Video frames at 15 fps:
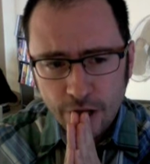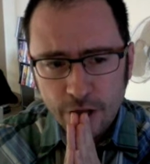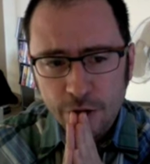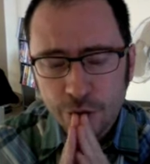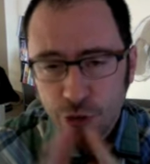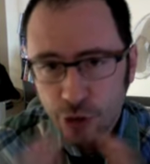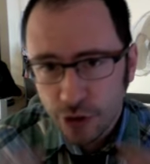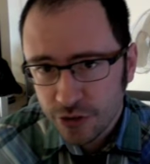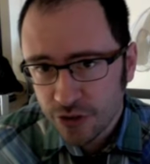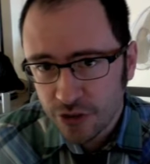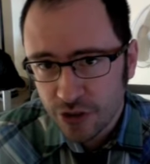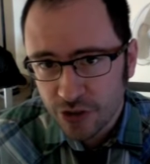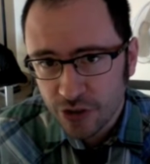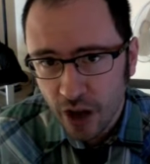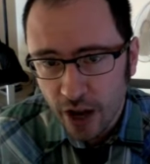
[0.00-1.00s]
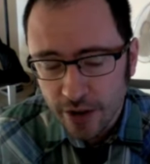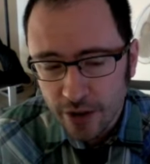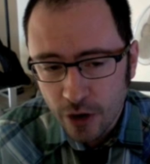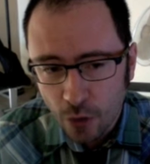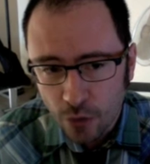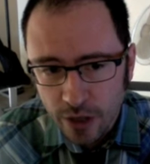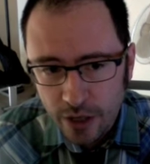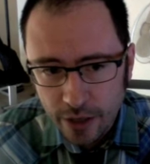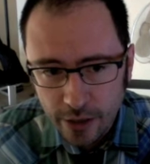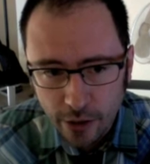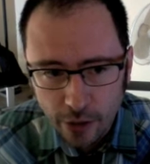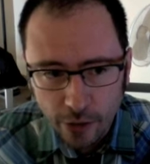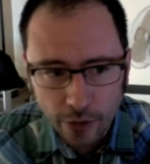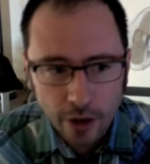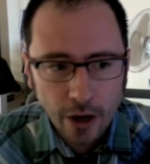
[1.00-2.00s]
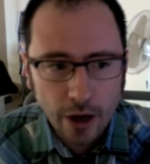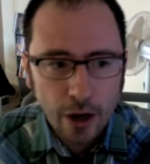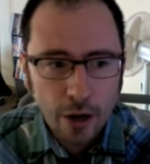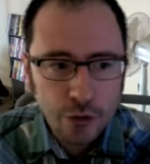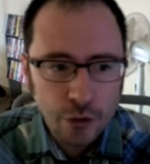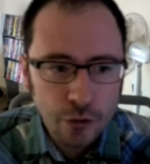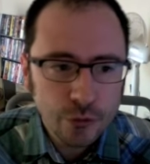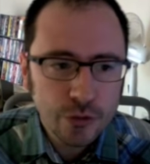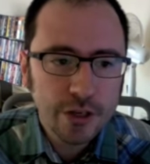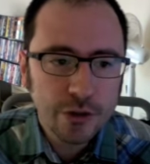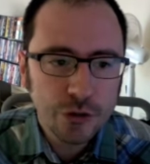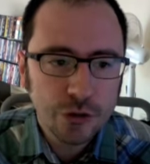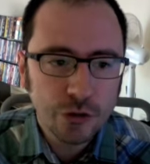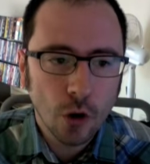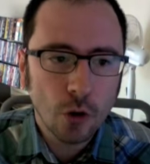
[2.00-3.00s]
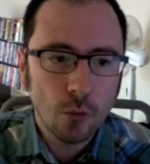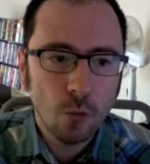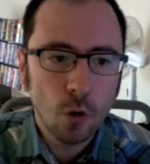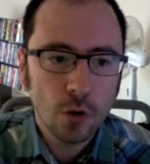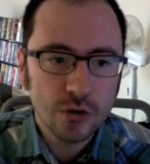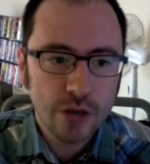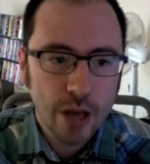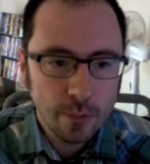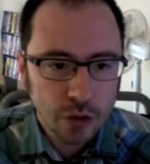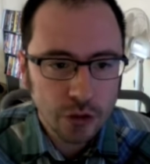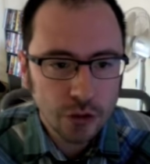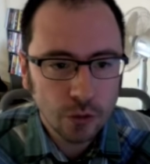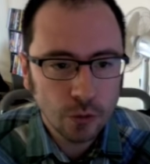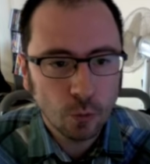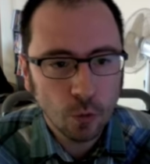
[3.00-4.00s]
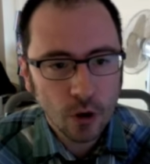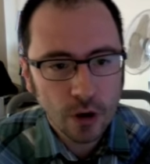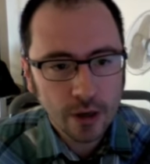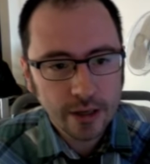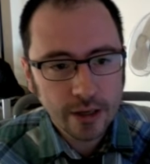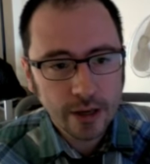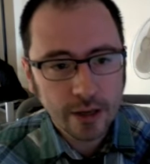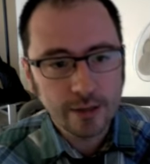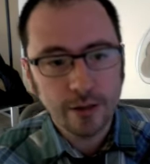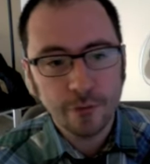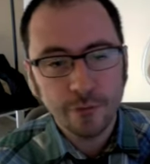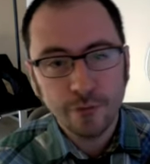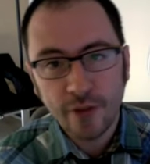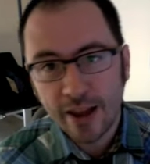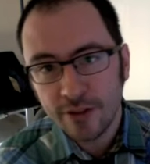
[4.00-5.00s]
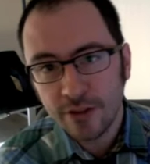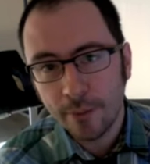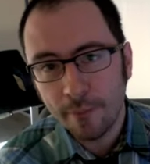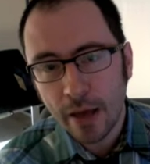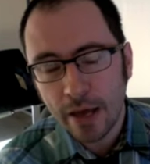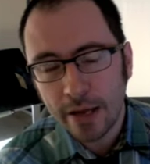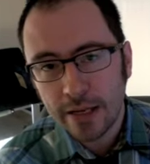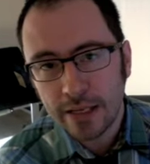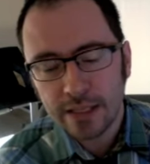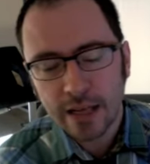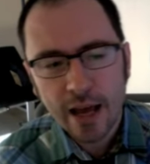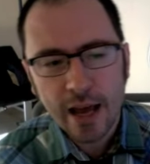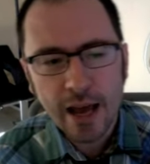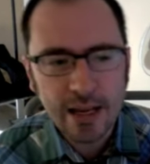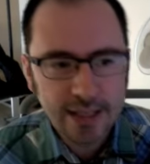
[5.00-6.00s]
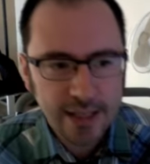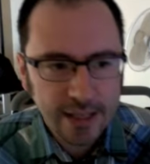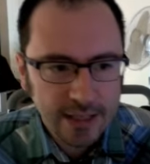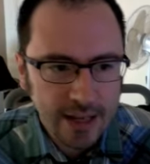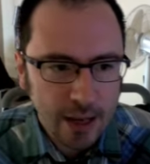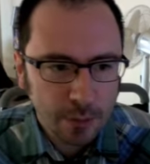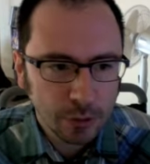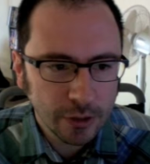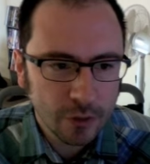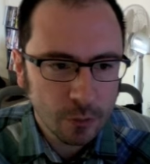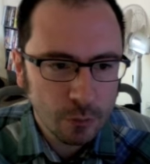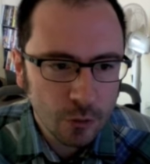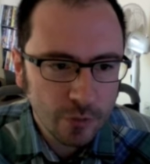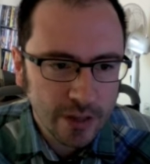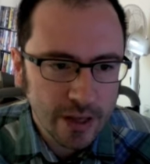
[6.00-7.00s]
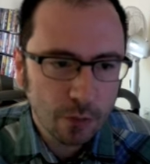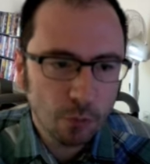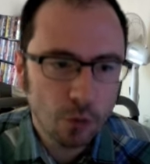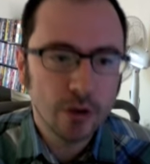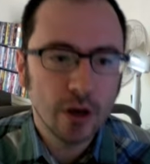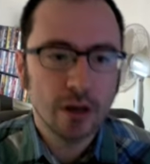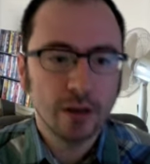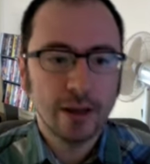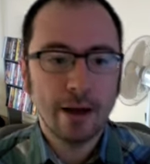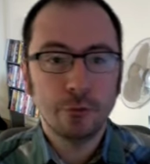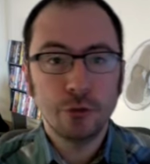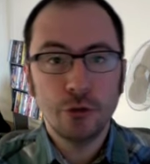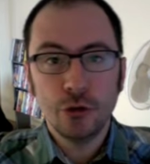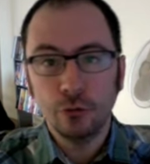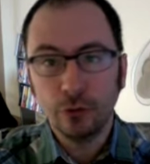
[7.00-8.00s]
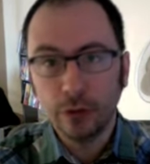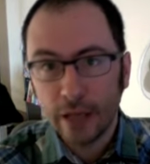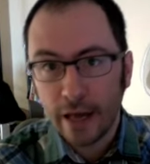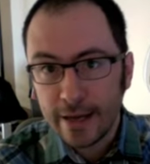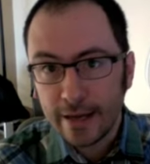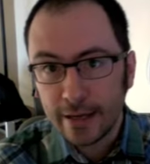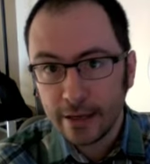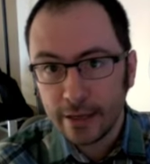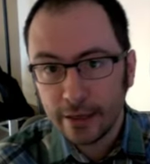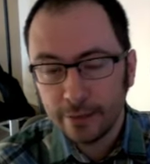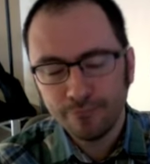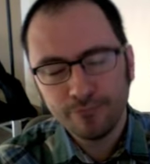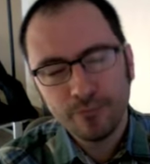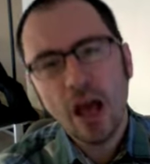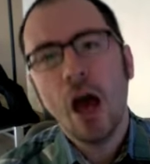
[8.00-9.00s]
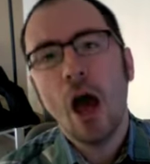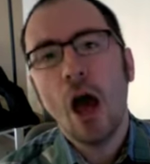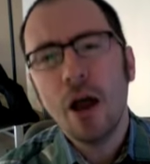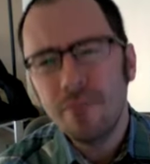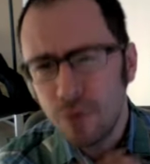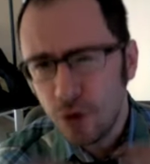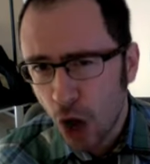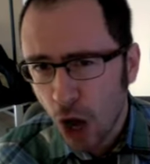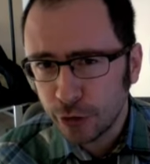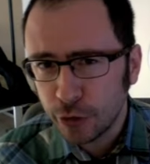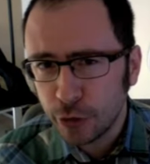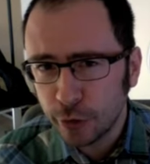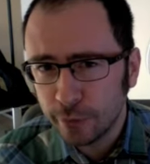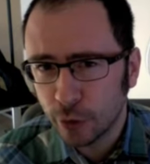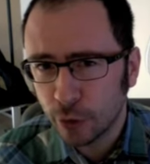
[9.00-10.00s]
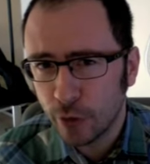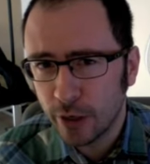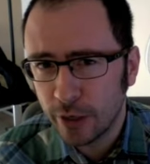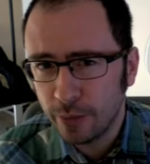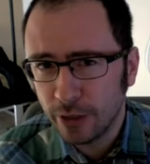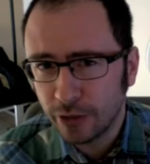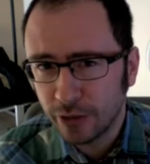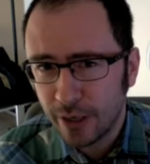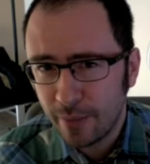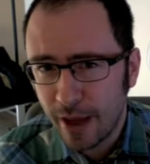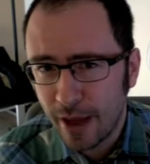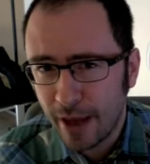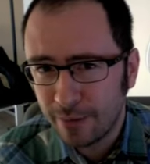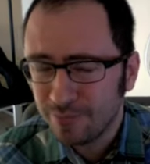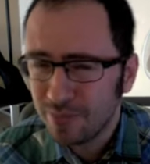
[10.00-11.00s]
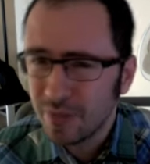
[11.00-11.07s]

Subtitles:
Just as a side note here, using Star Wars Episode 1, The Phantom Menace, as an example of a movie that we're not allowed to like, not good for credibility, man.